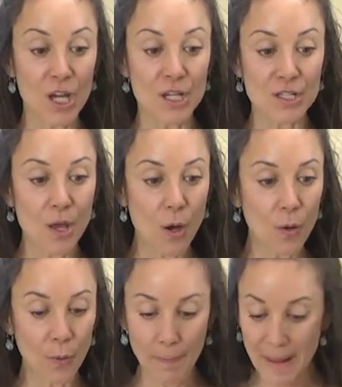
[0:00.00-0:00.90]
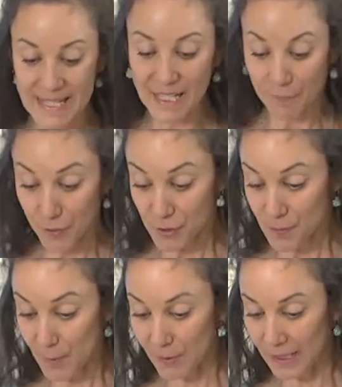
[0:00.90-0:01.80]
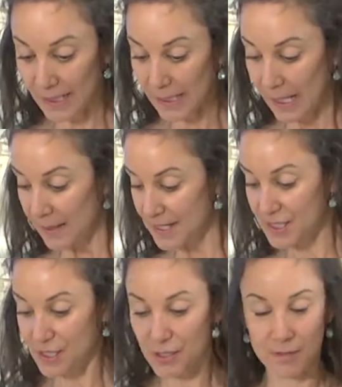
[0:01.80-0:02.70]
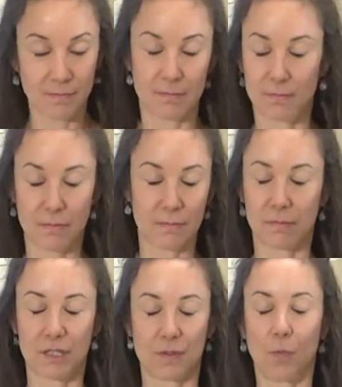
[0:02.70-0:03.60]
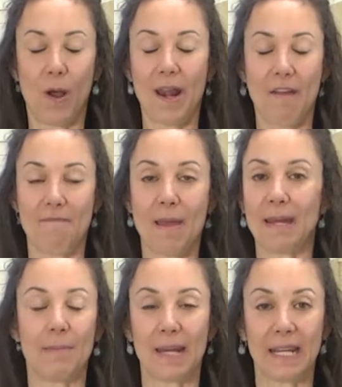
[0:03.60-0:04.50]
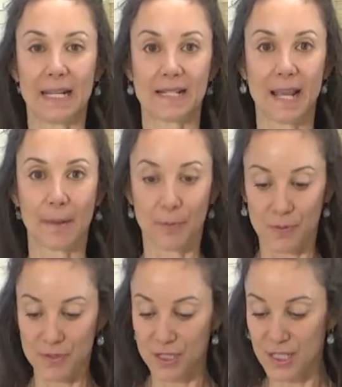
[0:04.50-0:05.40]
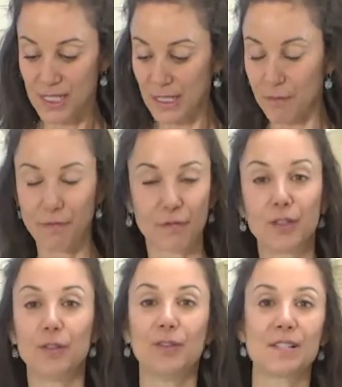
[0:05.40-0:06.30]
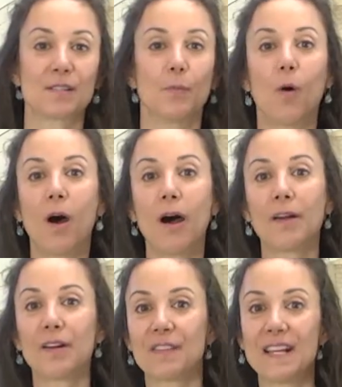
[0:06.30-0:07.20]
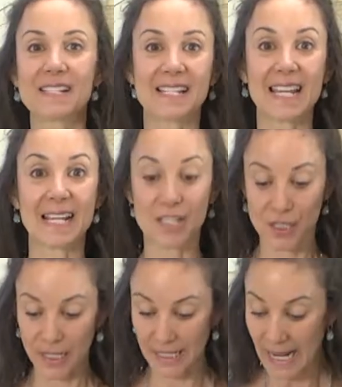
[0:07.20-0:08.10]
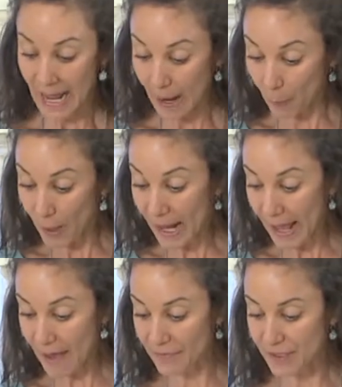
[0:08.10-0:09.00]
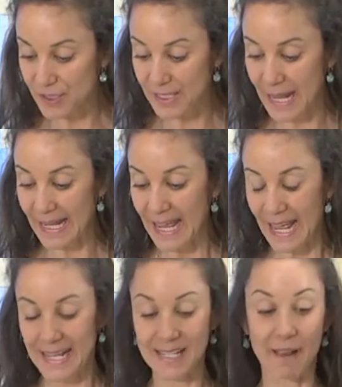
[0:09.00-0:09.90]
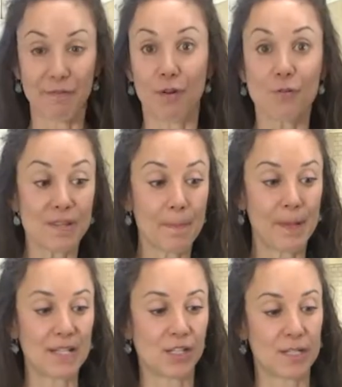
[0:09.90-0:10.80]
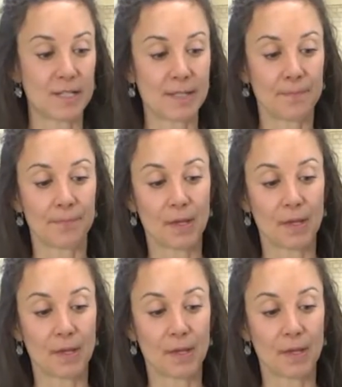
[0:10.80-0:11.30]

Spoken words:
So a basic fruit smoothie, this is just one of many, many examples. You just like do fruit and some water, things that taste good. And what I have here today is I have frozen peaches.